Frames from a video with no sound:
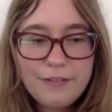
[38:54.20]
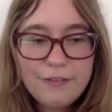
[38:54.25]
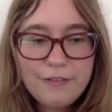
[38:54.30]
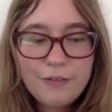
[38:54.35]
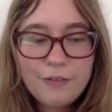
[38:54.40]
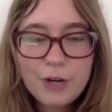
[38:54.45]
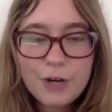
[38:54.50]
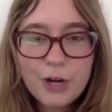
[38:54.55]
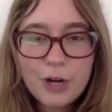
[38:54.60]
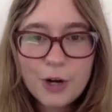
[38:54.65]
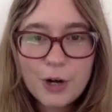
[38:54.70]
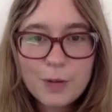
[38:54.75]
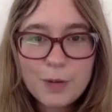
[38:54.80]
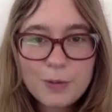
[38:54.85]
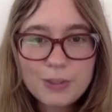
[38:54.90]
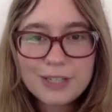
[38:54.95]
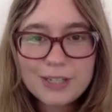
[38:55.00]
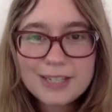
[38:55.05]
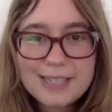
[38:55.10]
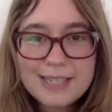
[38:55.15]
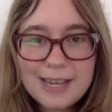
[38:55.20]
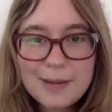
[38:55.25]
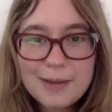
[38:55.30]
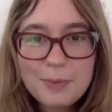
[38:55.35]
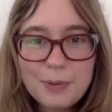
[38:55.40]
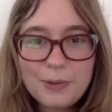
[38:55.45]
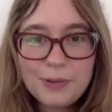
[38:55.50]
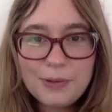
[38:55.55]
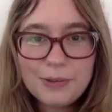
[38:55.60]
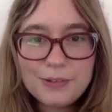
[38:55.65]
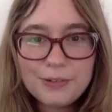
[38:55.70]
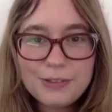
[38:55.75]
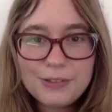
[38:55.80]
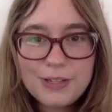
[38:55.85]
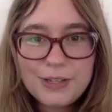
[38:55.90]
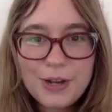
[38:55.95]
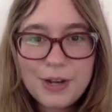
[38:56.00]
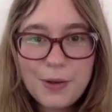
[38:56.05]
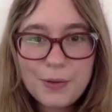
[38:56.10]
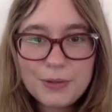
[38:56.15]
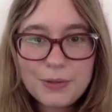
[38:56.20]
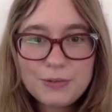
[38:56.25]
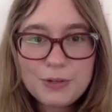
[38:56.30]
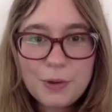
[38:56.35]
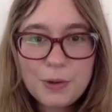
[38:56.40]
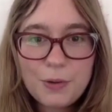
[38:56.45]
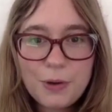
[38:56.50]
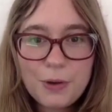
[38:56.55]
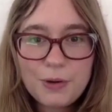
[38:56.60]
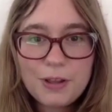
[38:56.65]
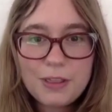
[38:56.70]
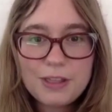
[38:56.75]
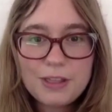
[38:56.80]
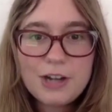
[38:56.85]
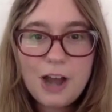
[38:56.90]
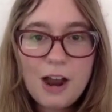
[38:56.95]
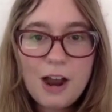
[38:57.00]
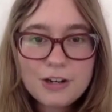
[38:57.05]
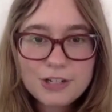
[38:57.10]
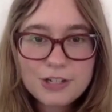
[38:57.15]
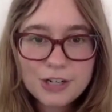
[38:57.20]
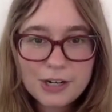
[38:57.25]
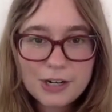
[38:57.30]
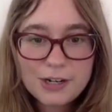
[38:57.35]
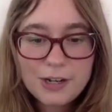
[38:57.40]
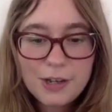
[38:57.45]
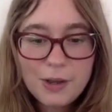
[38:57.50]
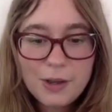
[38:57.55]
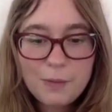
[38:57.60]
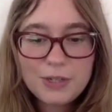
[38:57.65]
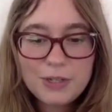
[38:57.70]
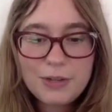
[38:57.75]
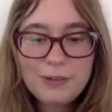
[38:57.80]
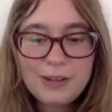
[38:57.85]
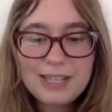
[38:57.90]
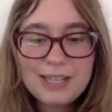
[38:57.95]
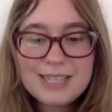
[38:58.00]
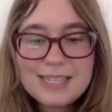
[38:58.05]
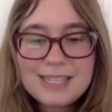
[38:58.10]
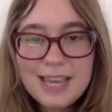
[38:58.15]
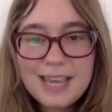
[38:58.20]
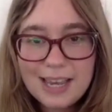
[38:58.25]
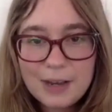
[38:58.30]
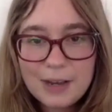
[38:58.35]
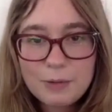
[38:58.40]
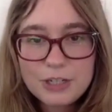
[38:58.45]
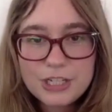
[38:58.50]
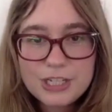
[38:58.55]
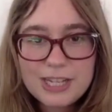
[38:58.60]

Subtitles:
for an herbal example, you don't go to the doctor when you get sick,